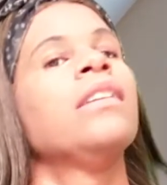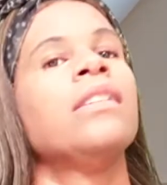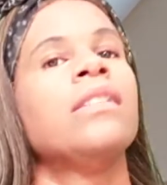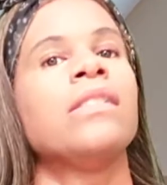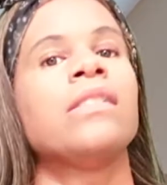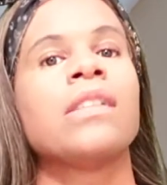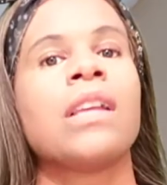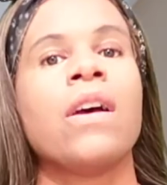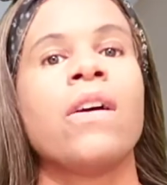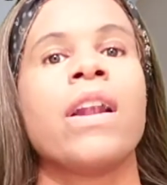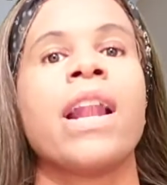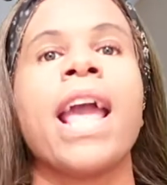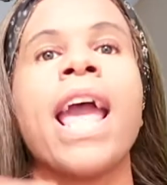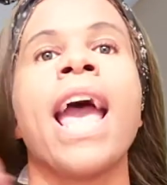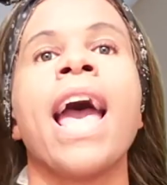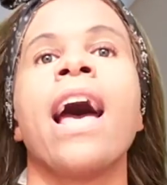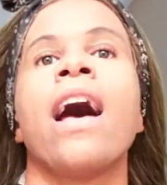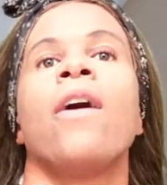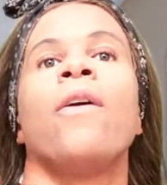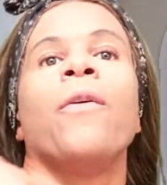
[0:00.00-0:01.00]
So
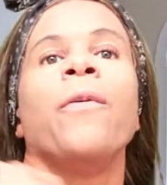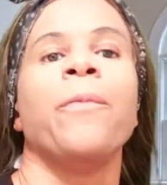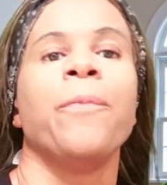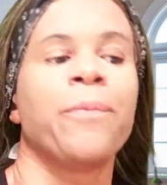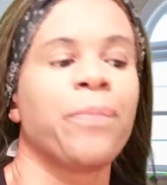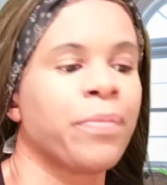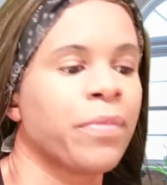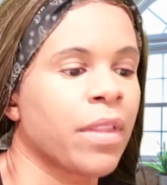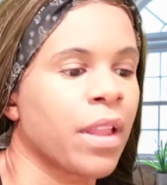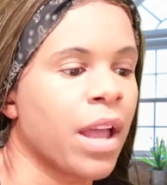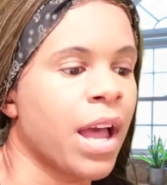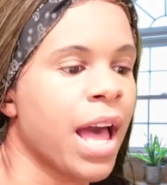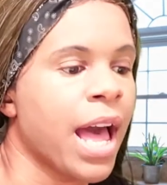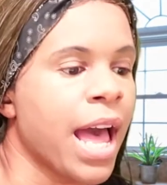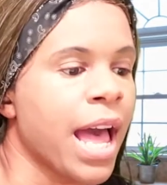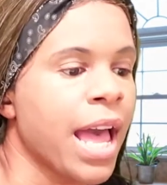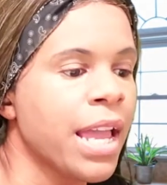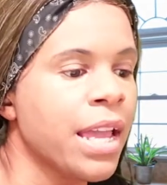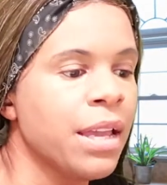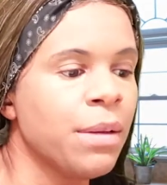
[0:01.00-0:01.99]
now
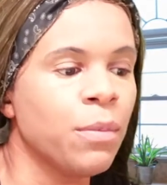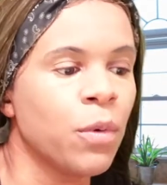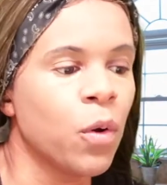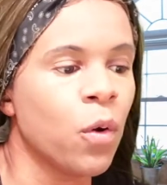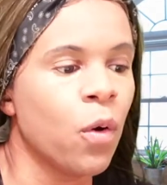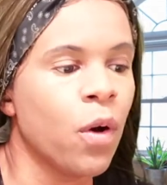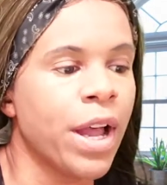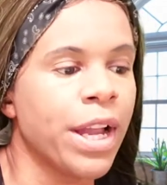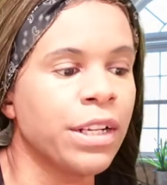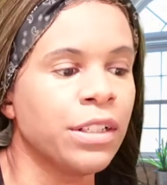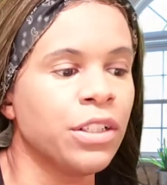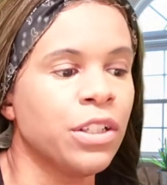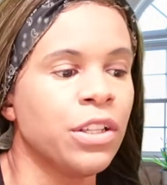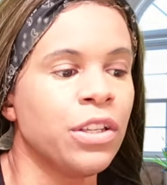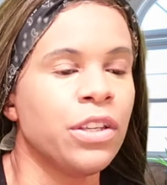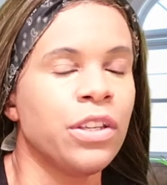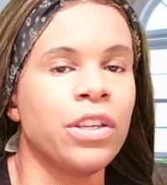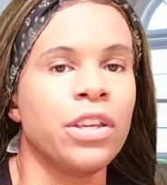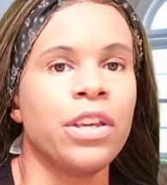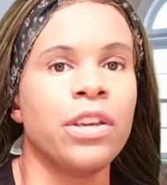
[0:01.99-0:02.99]
I am going to
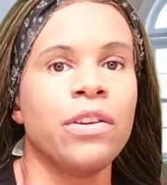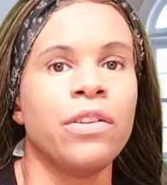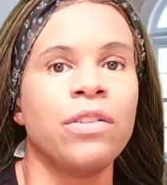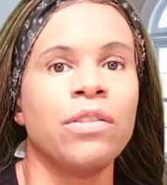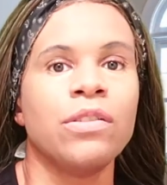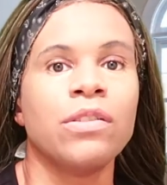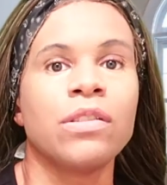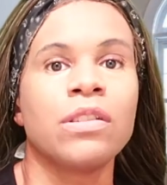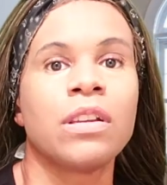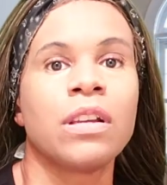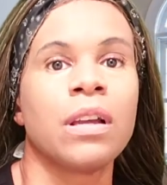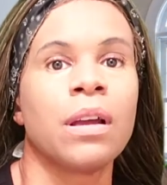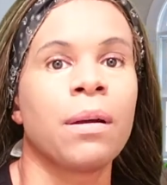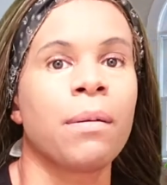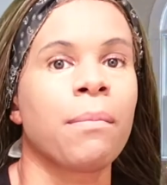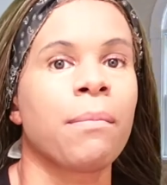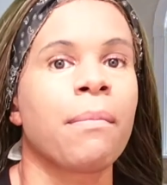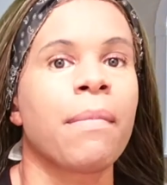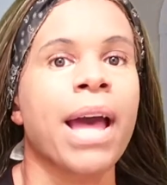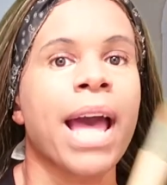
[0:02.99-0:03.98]
use
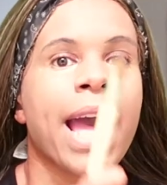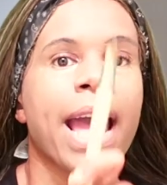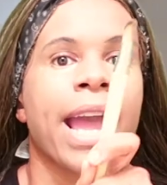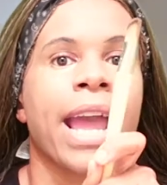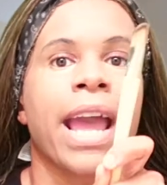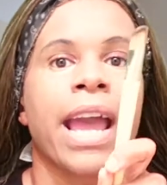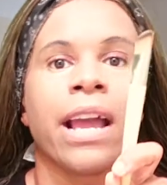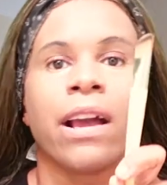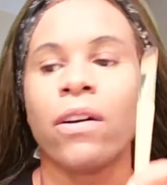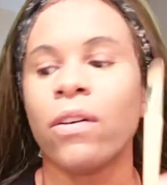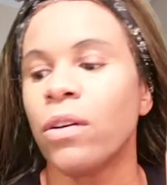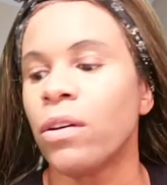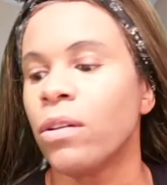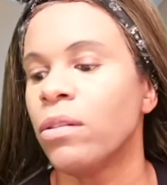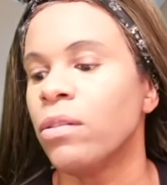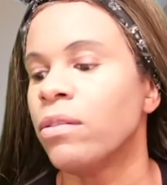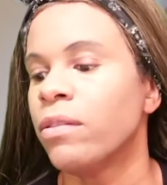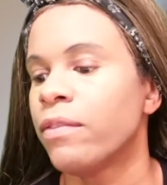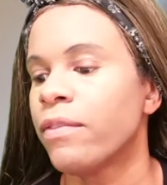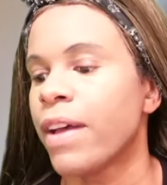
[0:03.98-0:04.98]
my
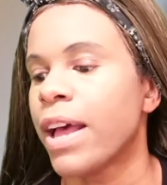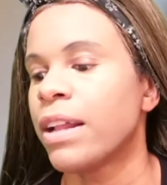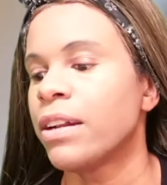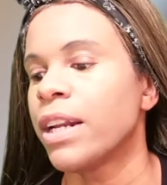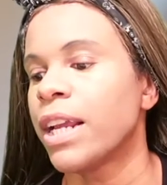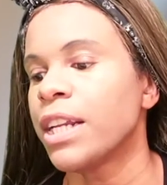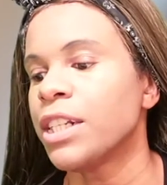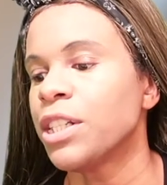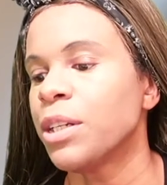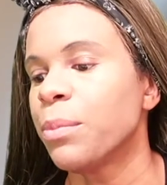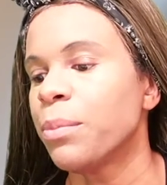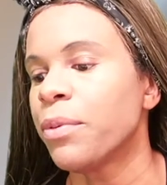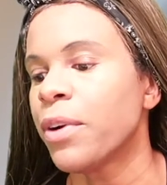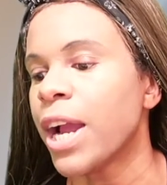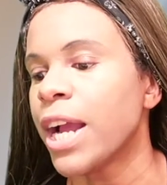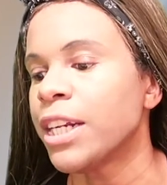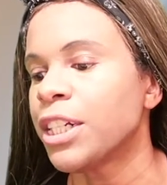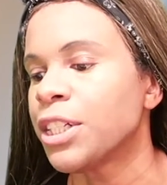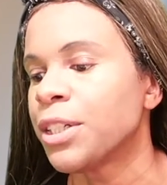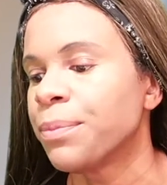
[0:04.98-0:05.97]
angle foundation
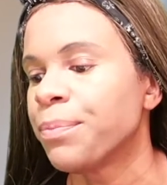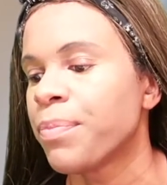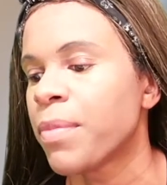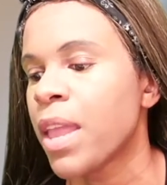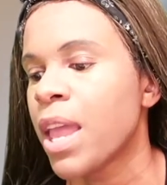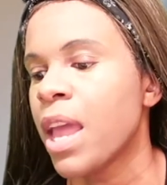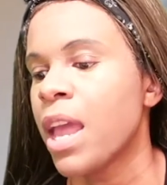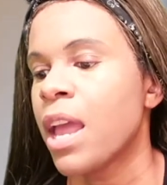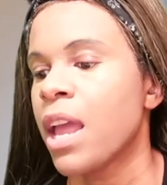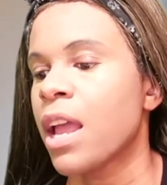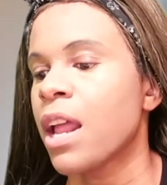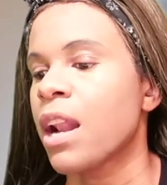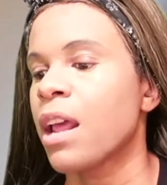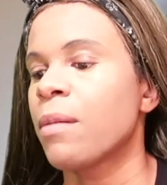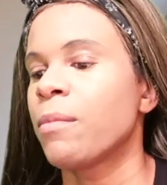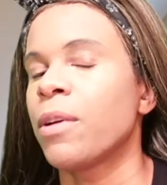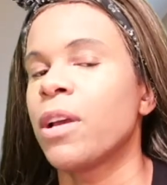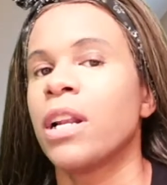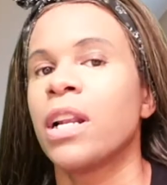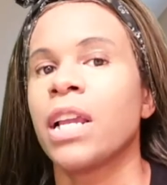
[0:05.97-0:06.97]
brush, and
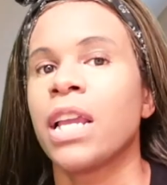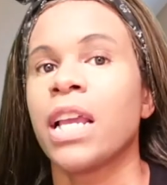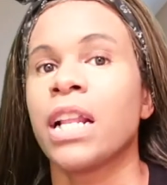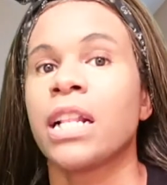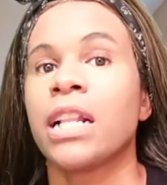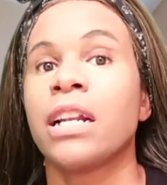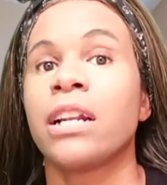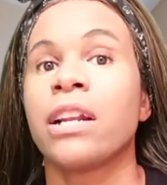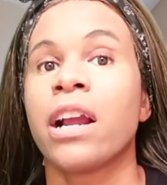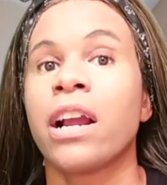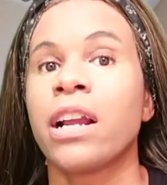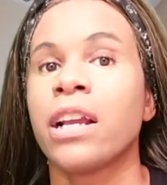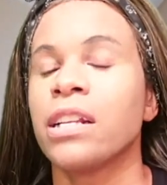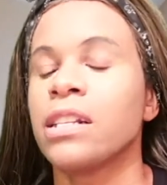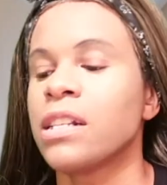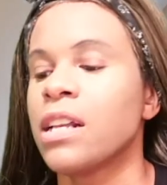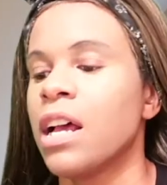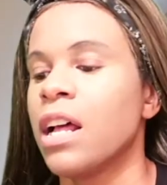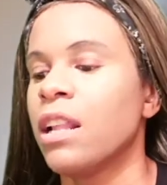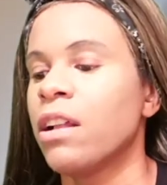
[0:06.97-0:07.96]
I'm gonna get the
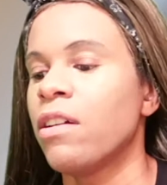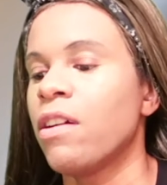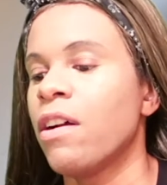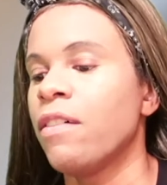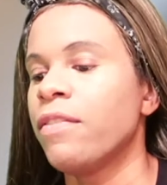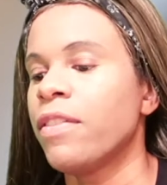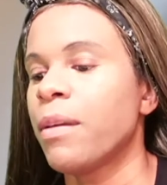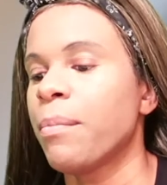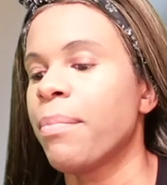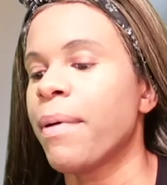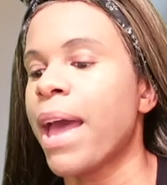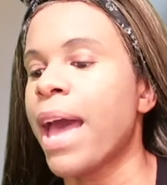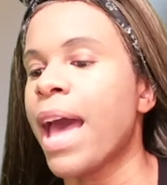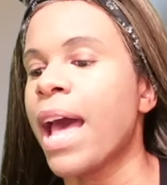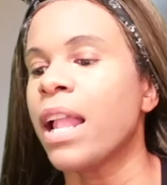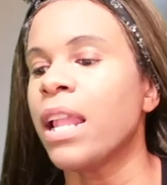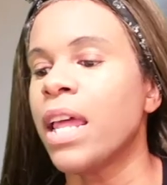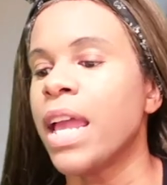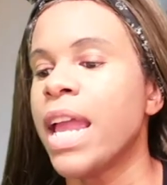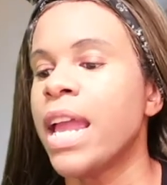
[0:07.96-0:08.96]
darkest color off the
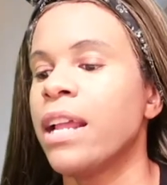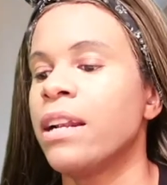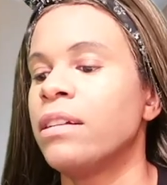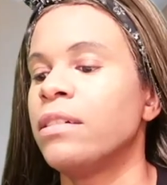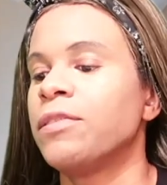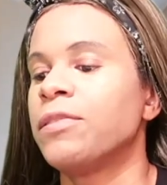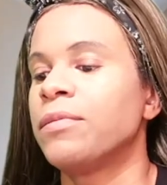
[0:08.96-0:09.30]
palette,